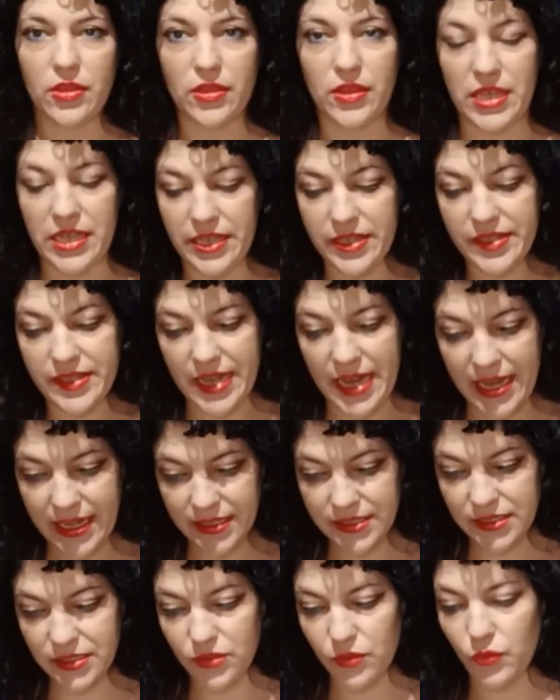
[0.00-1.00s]
These
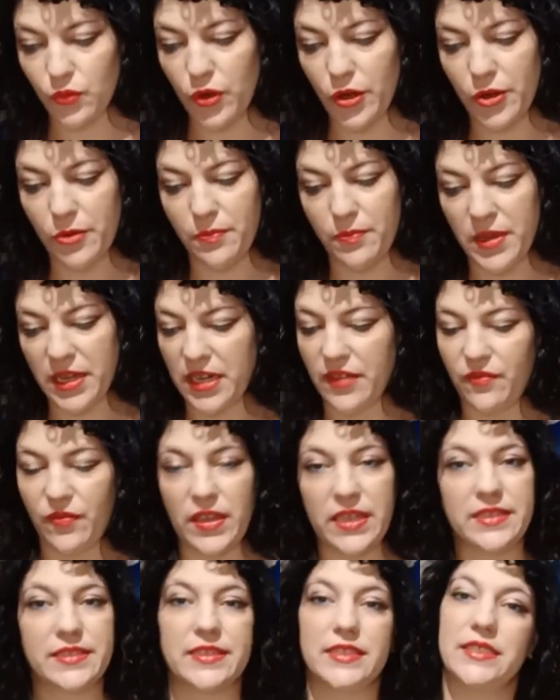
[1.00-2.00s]
acts were
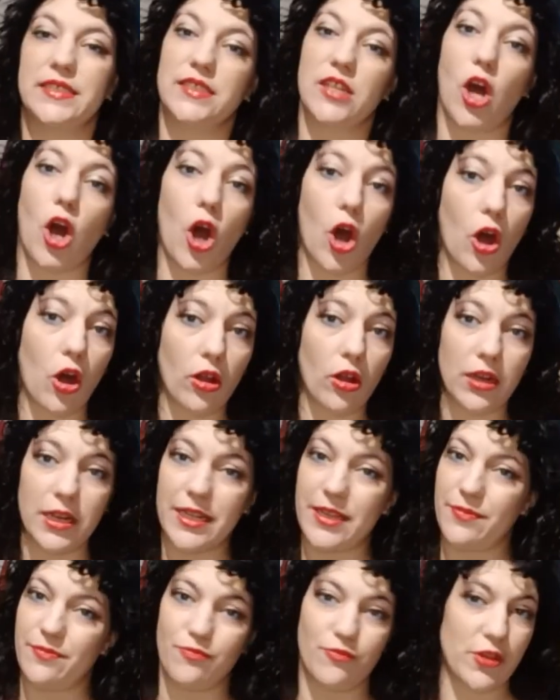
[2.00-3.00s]
benefiting
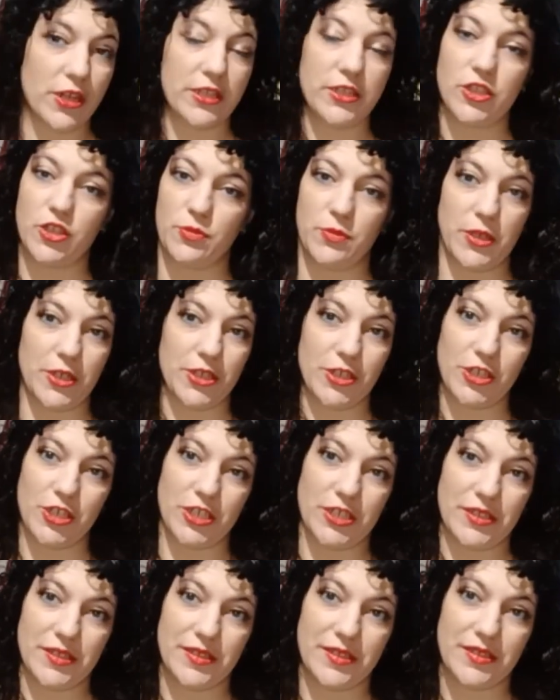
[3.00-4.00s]
only British
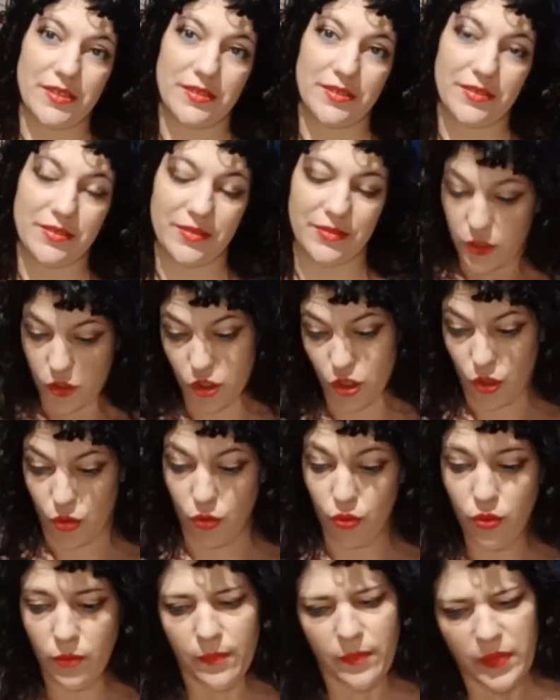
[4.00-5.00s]
merchants.
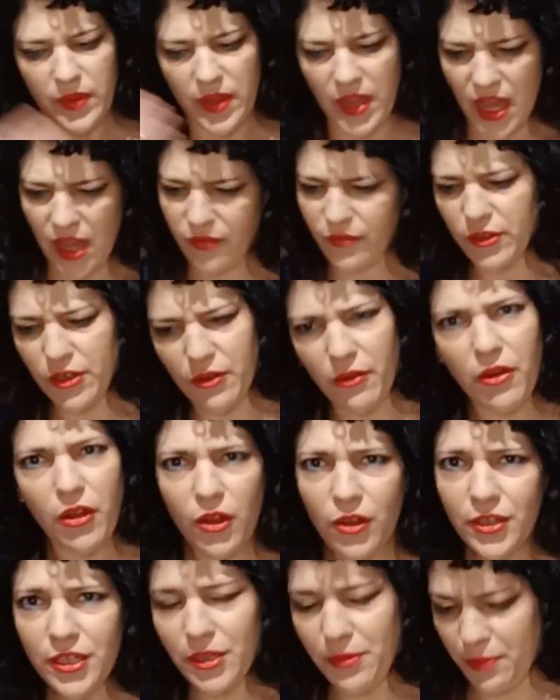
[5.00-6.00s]
So, after a
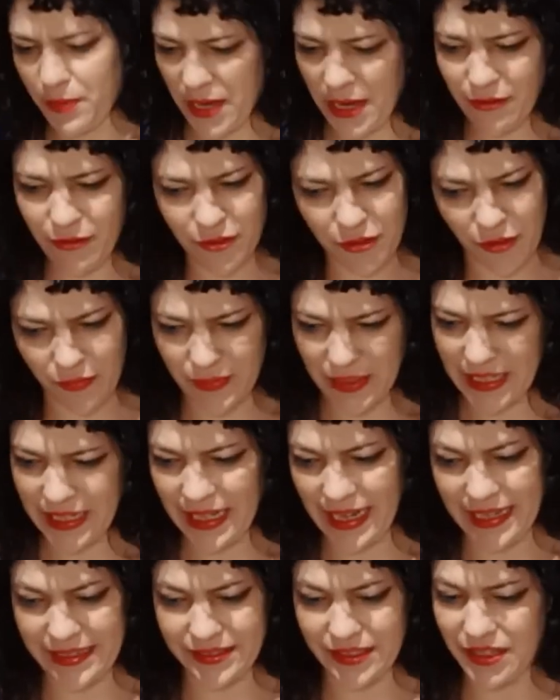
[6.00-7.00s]
longer period of
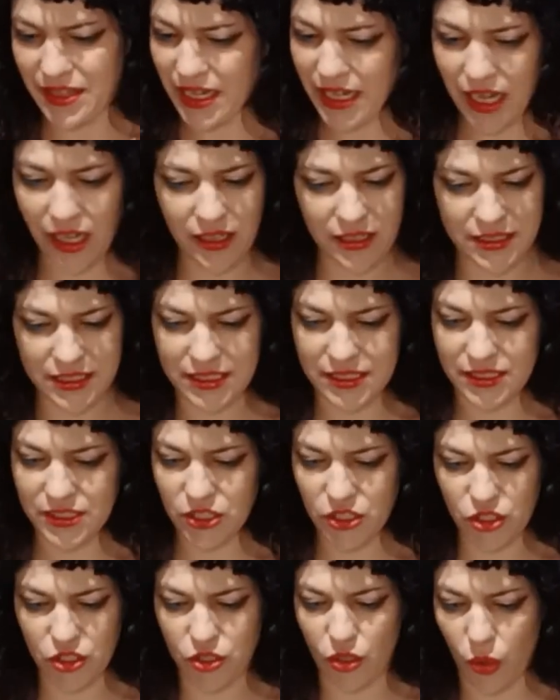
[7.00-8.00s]
neglect, the colonies
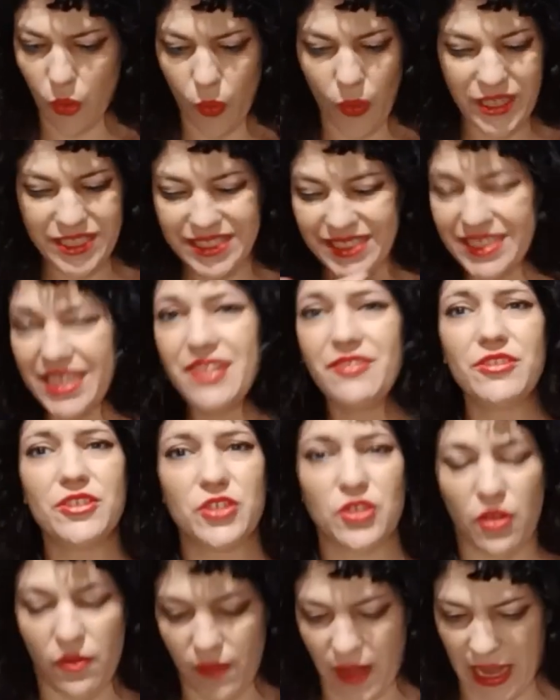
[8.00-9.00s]
saw a
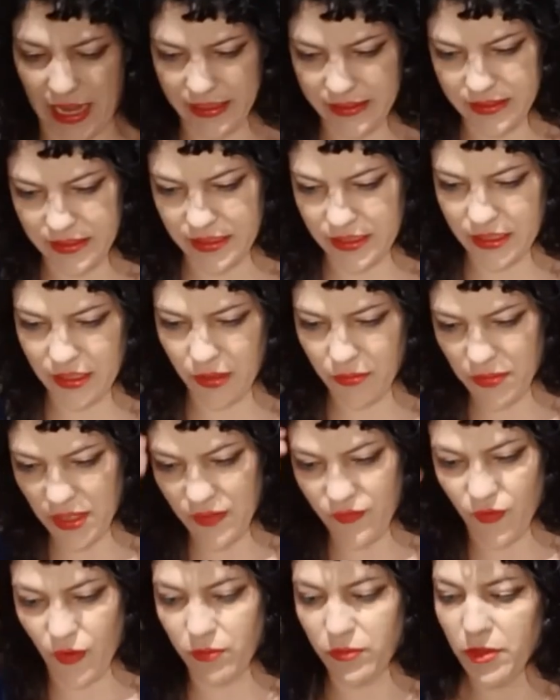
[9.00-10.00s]
series of acts
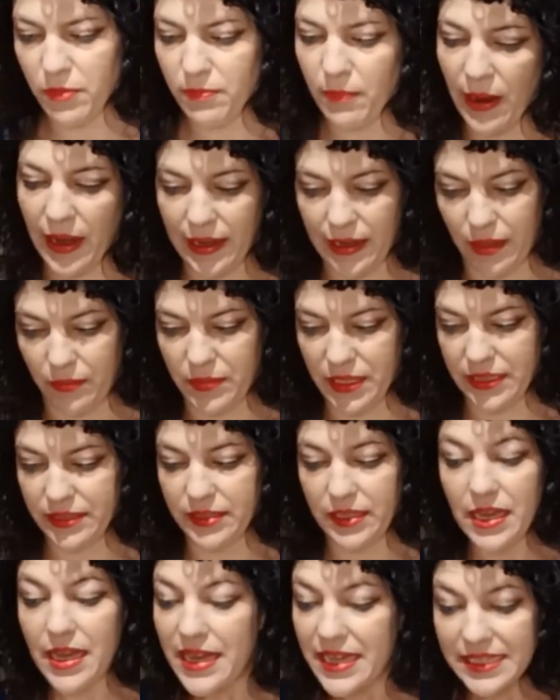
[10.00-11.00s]
coming from the
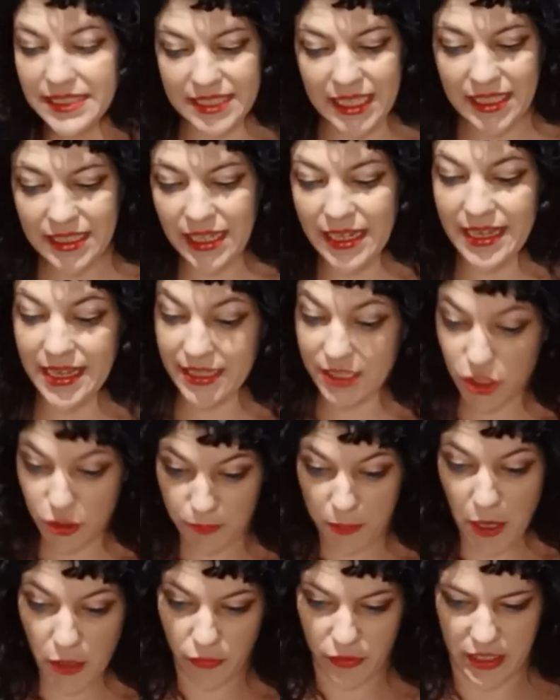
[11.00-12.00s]
Parliament, suddenly
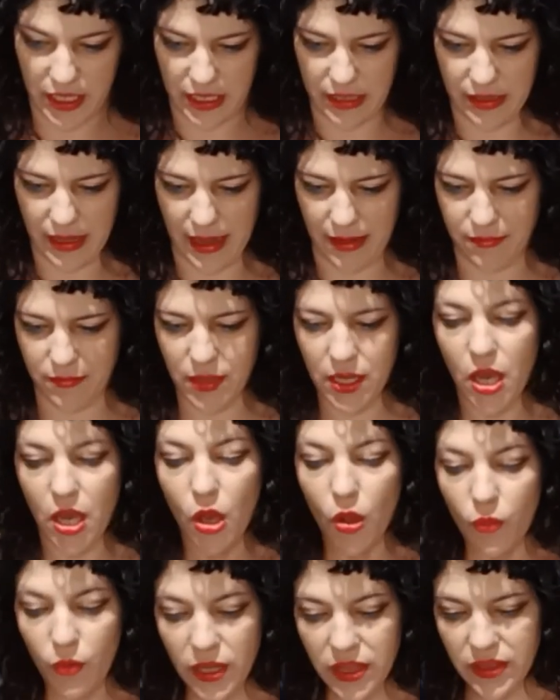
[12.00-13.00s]
exploiting them
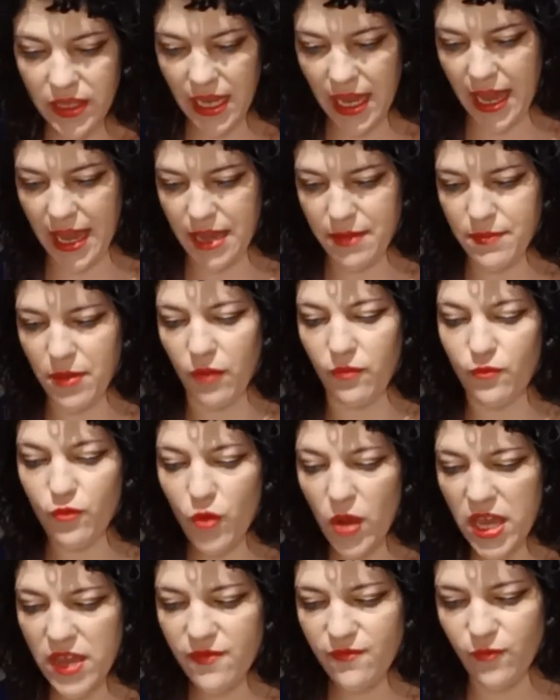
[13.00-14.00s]
with the aim of
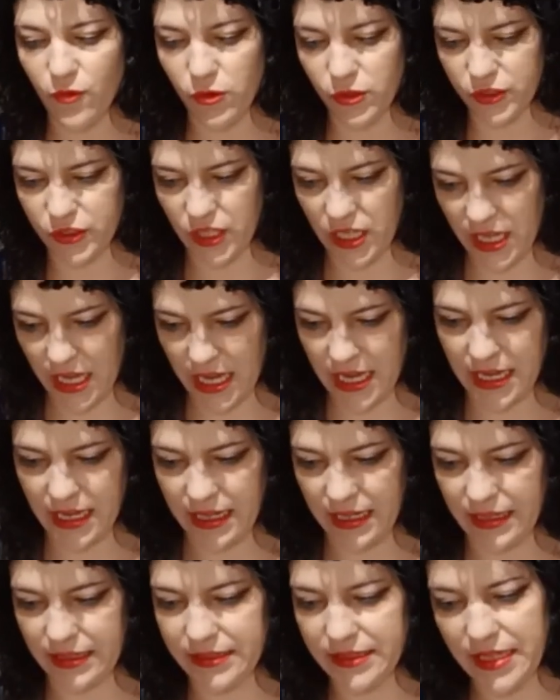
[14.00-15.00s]
reinforcing
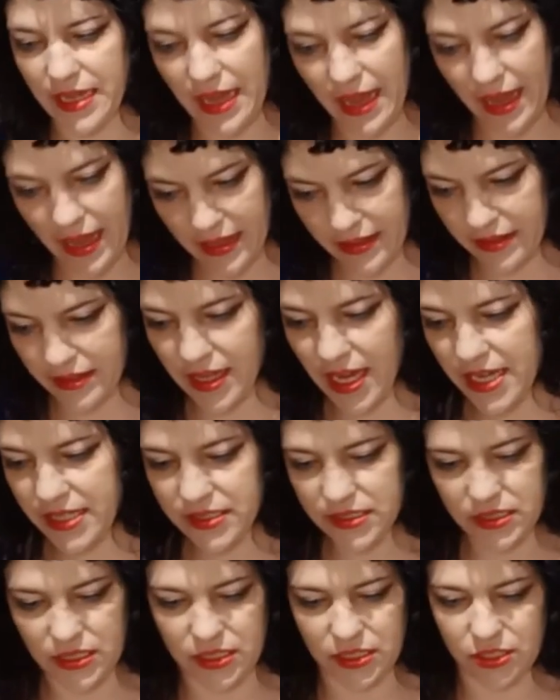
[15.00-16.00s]
England, and they
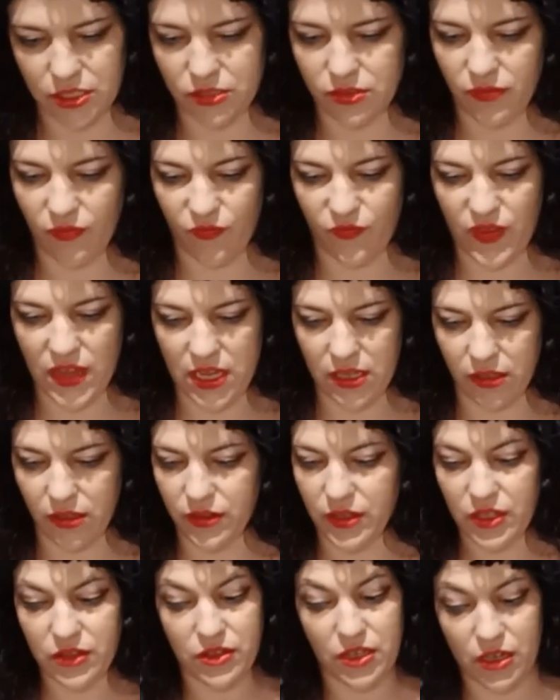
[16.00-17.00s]
started to
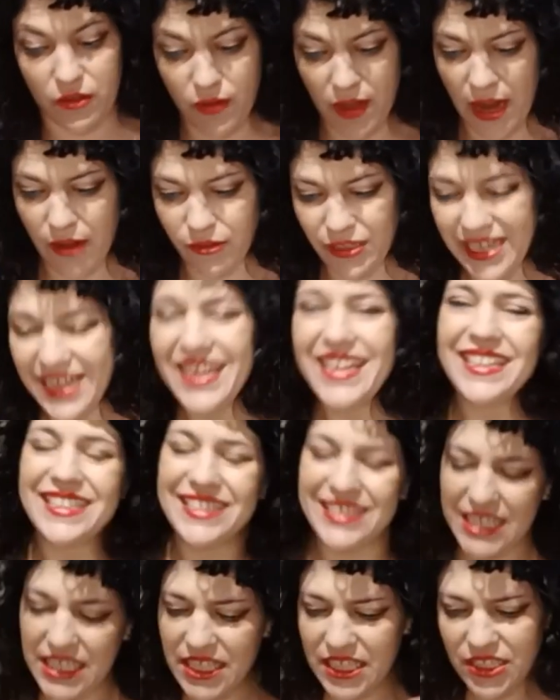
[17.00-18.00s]
feel that the Crown
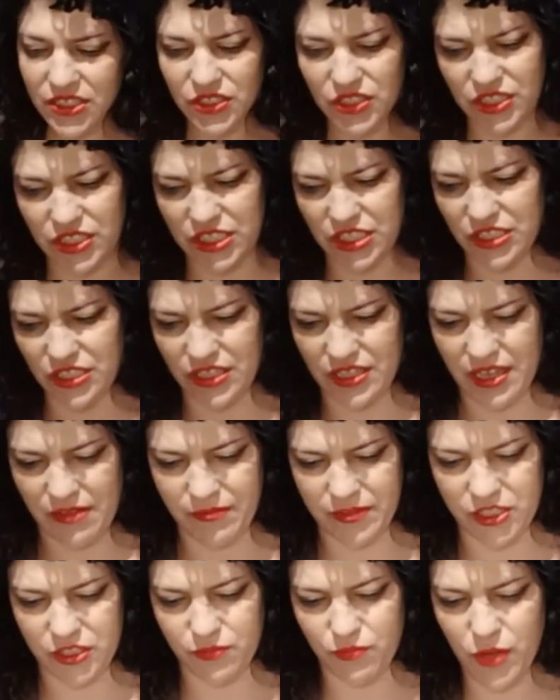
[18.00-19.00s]
didn't consider
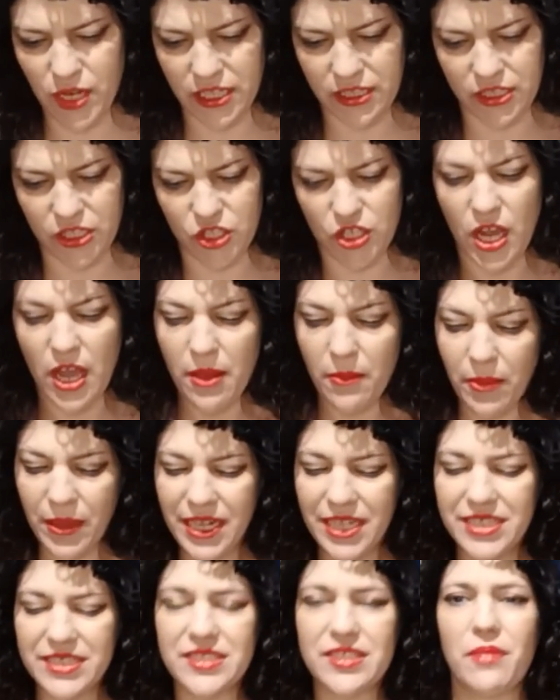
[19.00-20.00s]
them as British,
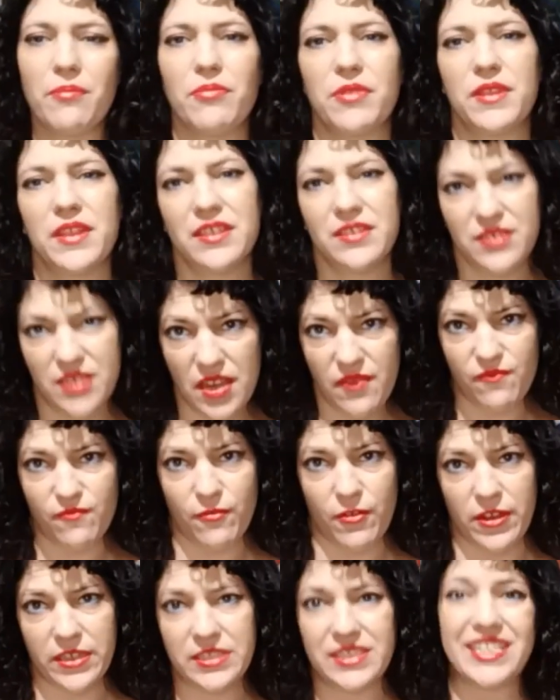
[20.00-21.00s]
but as something
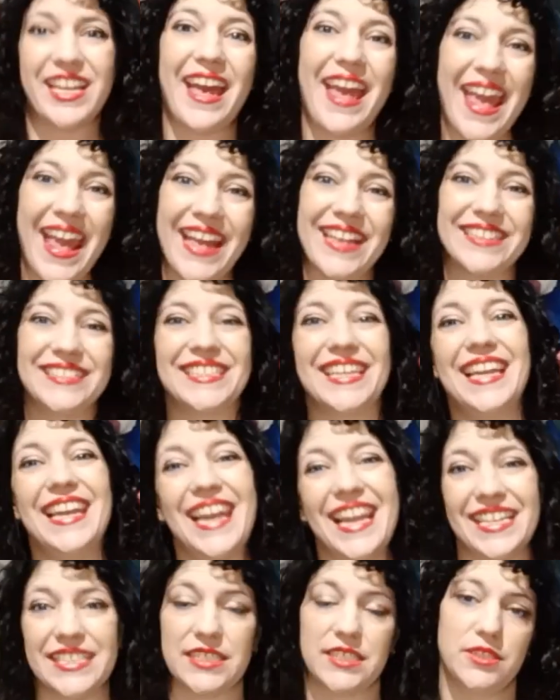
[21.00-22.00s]
different and
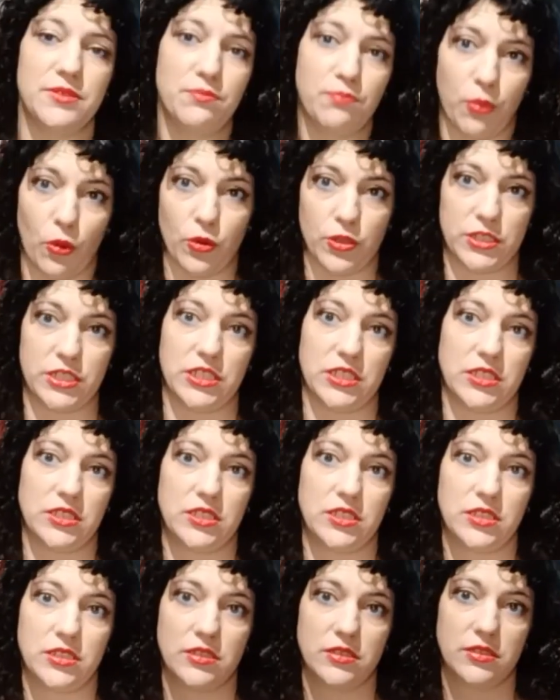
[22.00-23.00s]
less
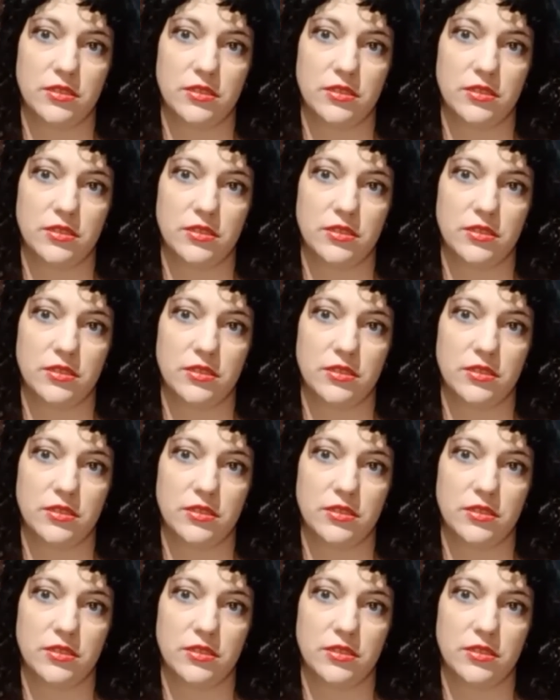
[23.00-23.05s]
important.